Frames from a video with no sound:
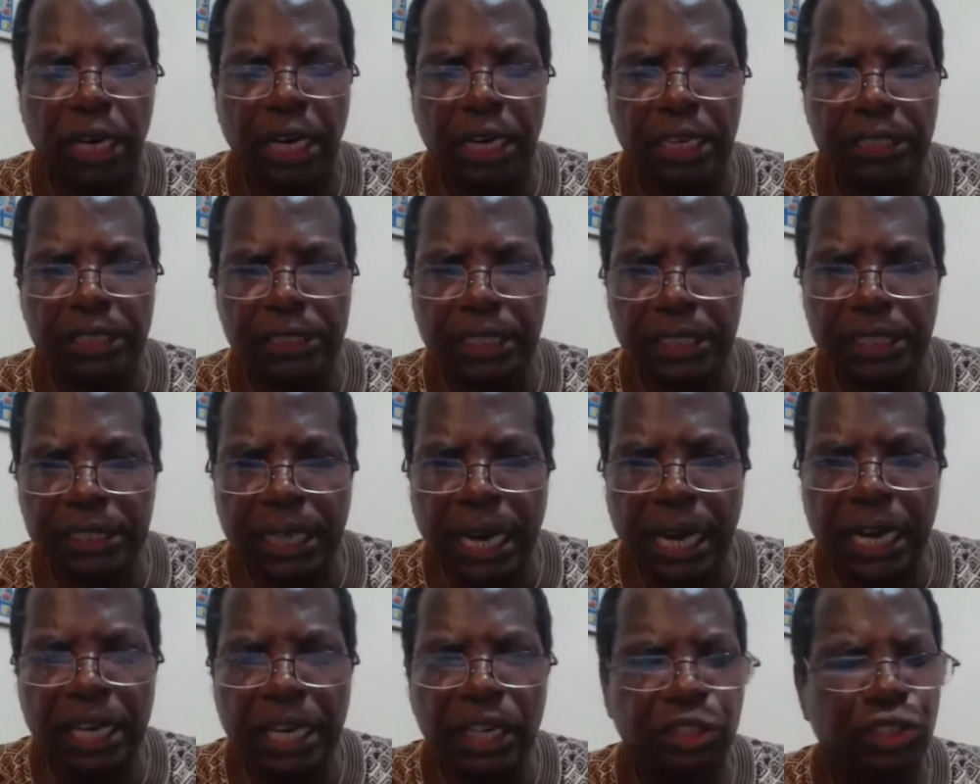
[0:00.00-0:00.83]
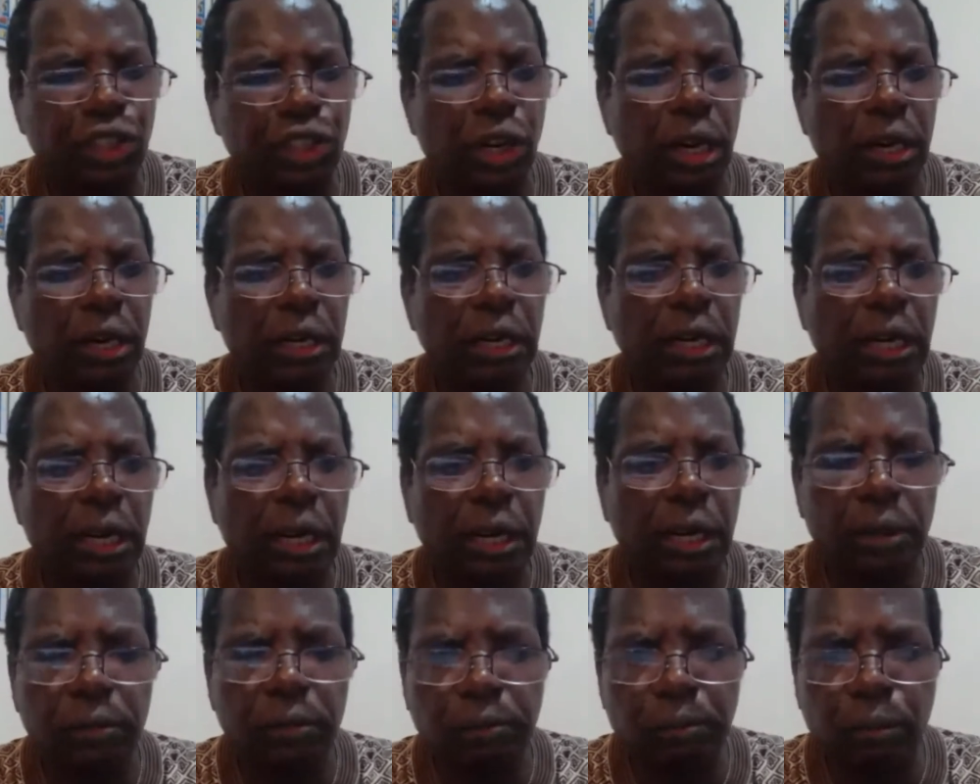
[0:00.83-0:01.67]
the traditional
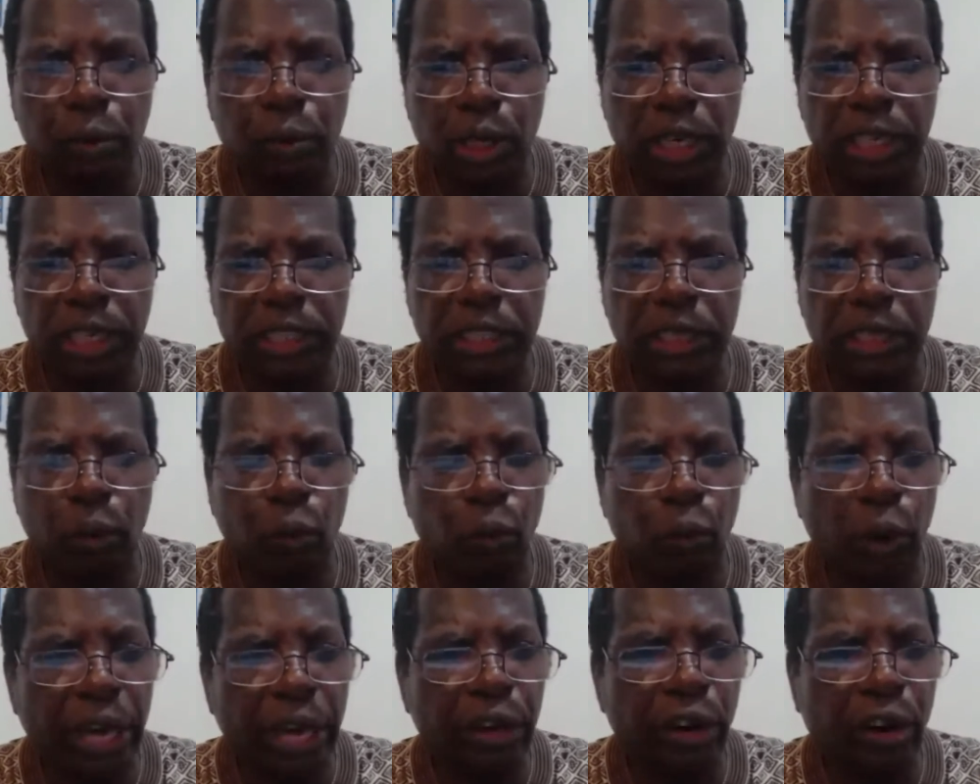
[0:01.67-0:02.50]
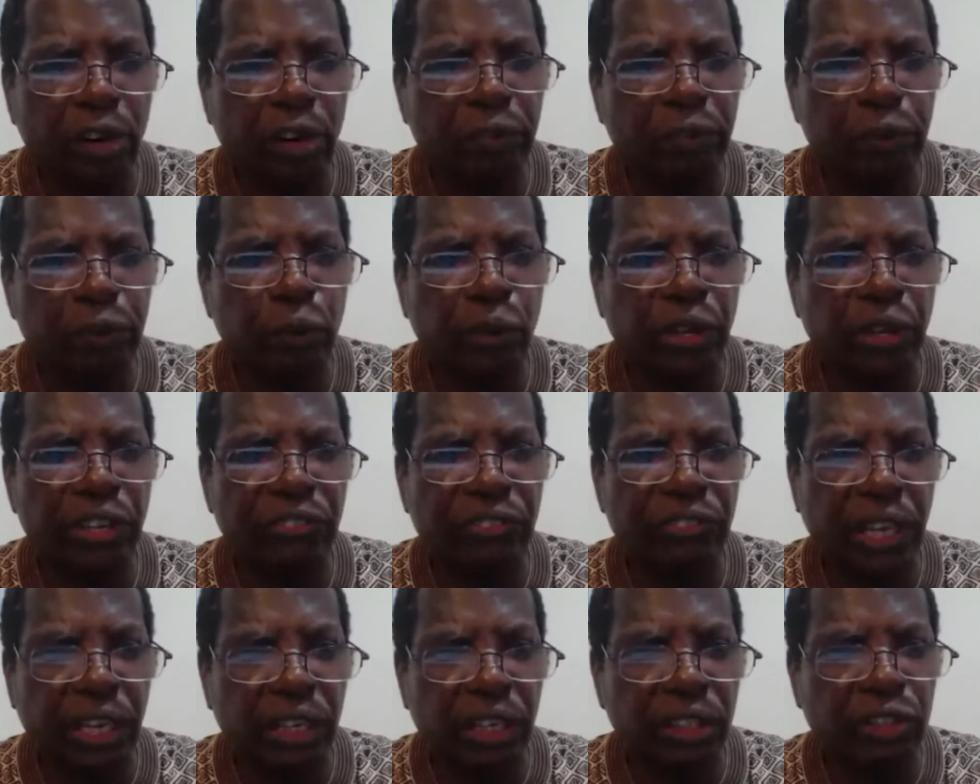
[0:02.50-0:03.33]
Murid way of doing
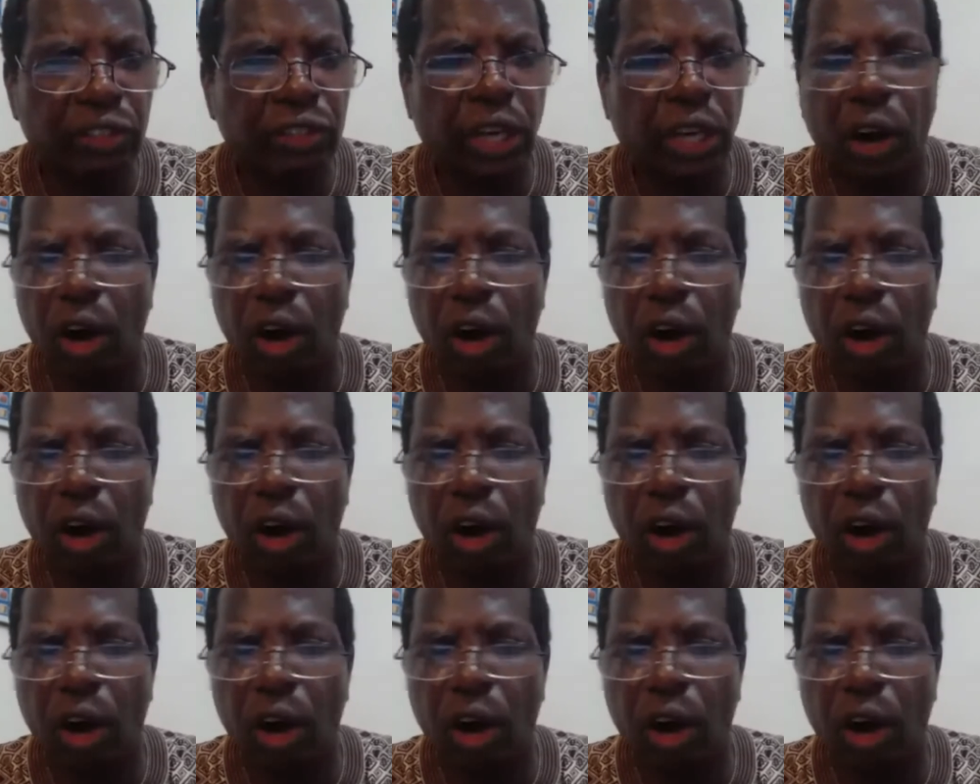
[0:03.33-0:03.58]
things,